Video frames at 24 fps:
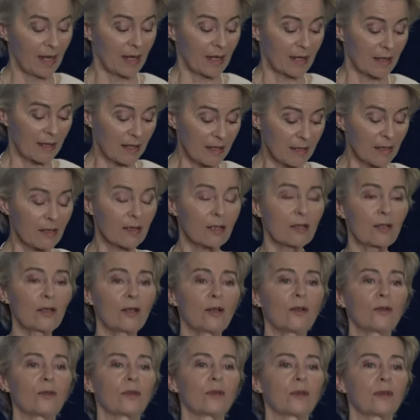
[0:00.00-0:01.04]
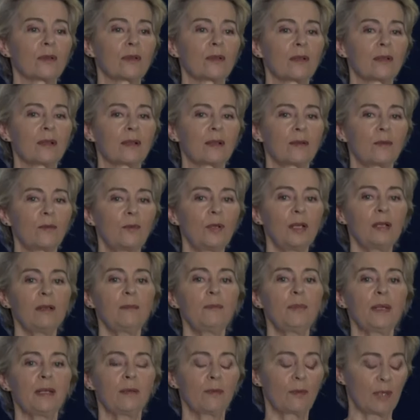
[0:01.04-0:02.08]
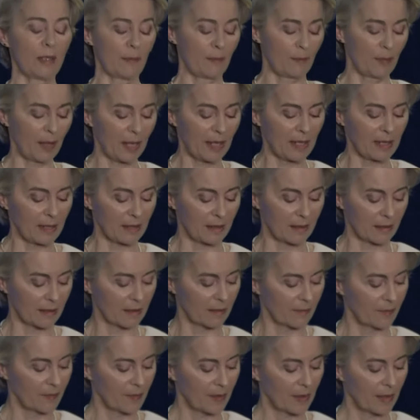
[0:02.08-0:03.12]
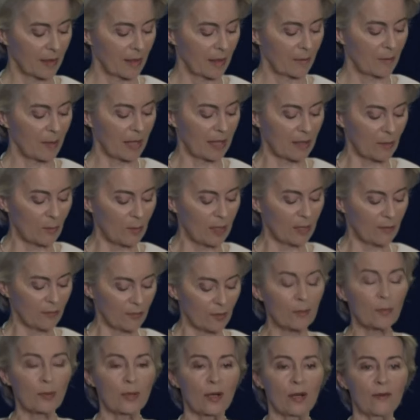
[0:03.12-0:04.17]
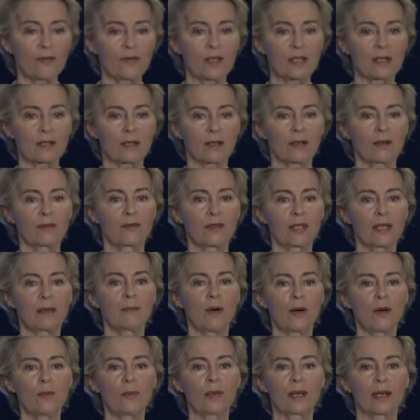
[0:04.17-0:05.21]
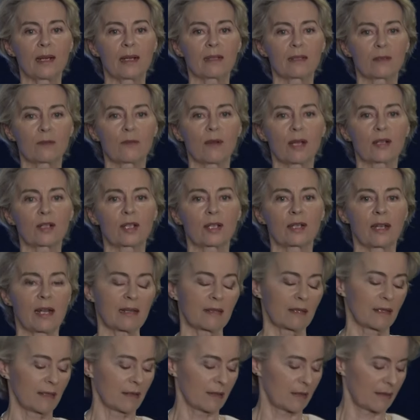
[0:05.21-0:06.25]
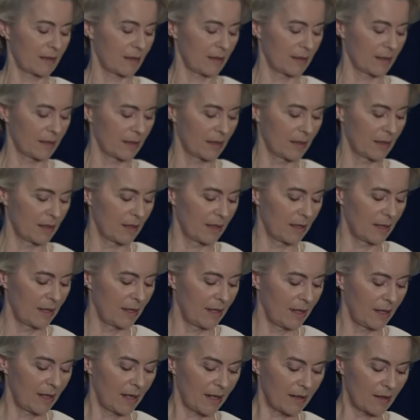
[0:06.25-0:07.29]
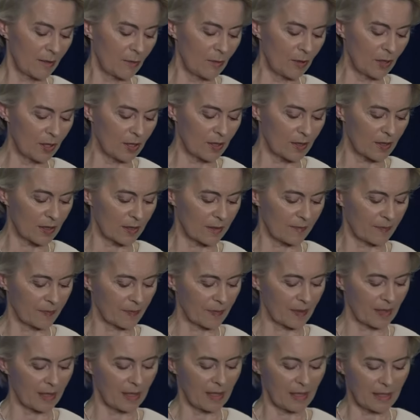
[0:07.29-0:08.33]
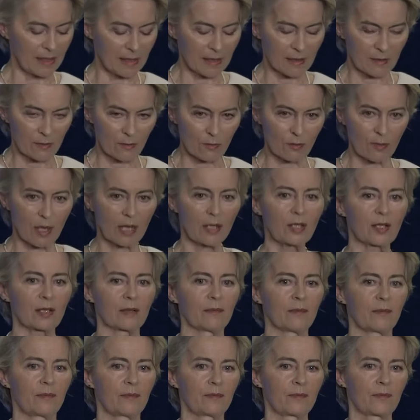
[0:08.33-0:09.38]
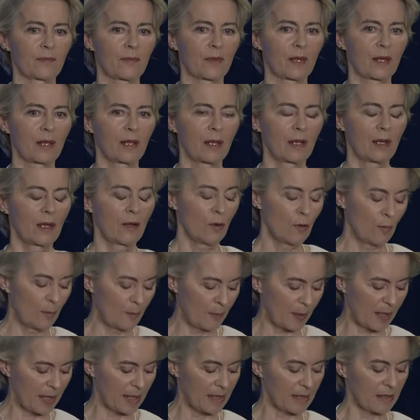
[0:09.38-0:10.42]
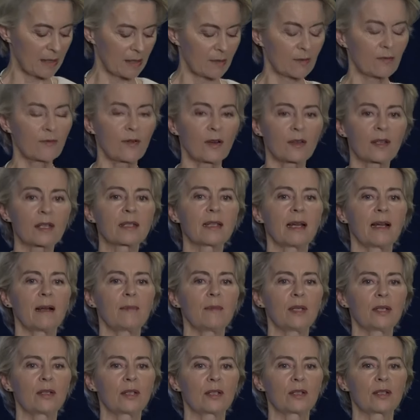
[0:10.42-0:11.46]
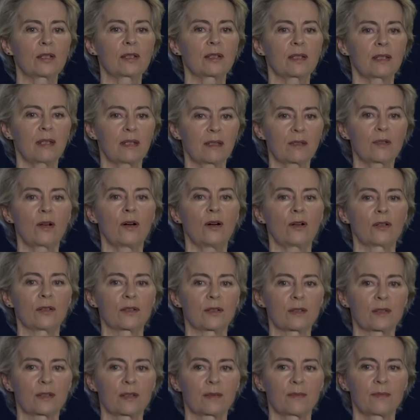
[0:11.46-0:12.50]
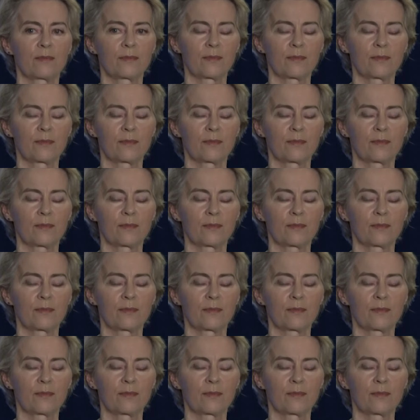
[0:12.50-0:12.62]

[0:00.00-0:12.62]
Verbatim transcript: This loan will be repaid by the windfall profits of the immobilized Russian assets. In other words, it is Russia who pays for the damages it caused.